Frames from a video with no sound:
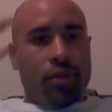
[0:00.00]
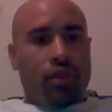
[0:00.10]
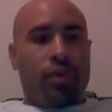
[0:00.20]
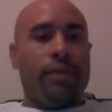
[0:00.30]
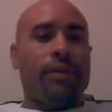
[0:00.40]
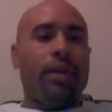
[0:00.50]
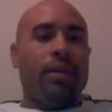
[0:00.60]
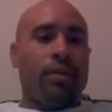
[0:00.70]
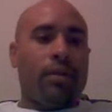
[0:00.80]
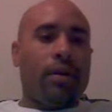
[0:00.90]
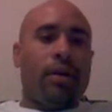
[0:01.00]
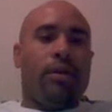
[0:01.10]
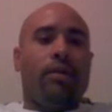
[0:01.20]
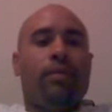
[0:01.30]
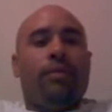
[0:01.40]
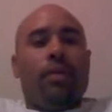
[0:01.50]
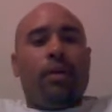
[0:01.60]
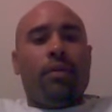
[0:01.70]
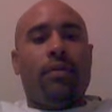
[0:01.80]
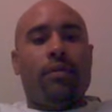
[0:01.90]
drifting of
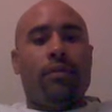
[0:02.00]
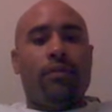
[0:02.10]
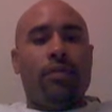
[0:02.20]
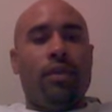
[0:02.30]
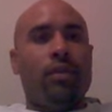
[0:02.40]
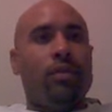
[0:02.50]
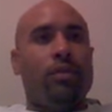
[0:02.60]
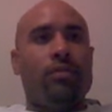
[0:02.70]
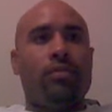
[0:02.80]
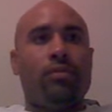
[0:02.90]
you know